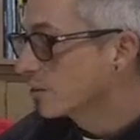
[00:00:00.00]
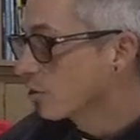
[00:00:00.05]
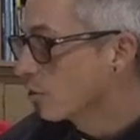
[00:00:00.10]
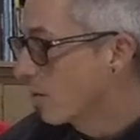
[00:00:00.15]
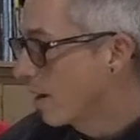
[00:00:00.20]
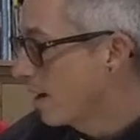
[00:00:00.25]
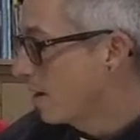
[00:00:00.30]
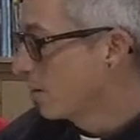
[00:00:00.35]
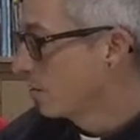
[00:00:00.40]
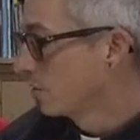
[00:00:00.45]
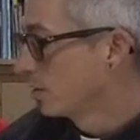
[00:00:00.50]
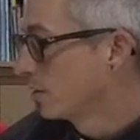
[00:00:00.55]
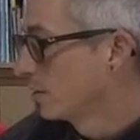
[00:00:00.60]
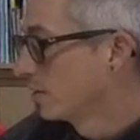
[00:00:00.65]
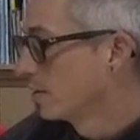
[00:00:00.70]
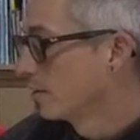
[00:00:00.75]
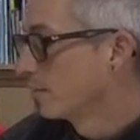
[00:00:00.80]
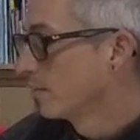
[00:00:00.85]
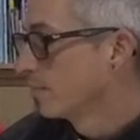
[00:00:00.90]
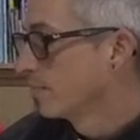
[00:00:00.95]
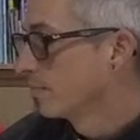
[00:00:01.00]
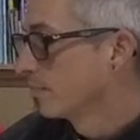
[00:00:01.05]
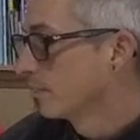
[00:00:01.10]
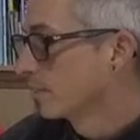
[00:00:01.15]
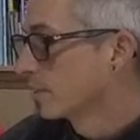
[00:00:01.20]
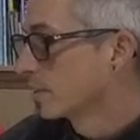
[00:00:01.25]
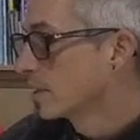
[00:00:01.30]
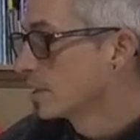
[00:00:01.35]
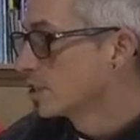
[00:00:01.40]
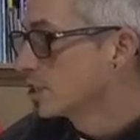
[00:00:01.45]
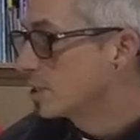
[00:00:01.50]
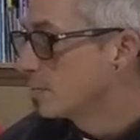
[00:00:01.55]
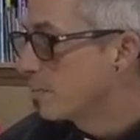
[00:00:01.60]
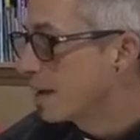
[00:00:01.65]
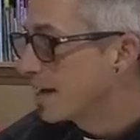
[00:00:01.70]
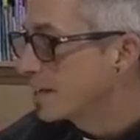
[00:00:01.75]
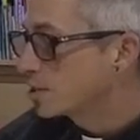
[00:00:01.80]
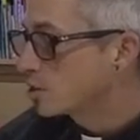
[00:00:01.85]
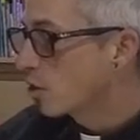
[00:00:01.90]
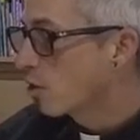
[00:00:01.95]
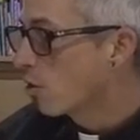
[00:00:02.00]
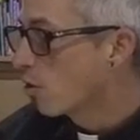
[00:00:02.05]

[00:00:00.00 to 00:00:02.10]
in the crowd. She bent